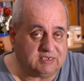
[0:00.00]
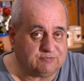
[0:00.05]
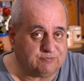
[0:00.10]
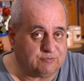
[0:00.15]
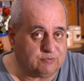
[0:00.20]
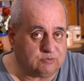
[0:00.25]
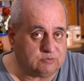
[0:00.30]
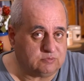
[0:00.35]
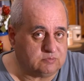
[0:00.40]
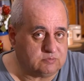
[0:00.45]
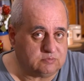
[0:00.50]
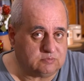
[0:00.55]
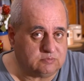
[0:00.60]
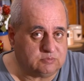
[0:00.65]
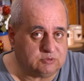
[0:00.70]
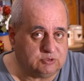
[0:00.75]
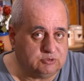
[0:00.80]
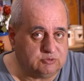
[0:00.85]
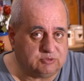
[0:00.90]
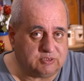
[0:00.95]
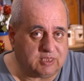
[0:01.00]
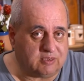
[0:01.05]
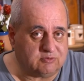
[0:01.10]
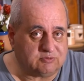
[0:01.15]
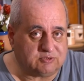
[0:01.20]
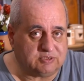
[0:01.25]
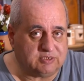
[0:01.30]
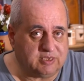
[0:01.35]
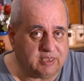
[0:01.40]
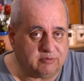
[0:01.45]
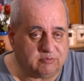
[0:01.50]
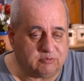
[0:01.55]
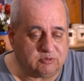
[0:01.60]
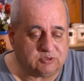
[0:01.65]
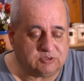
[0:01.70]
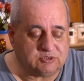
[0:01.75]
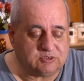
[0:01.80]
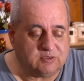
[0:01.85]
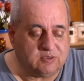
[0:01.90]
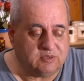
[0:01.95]
for 2,000
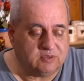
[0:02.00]
euros,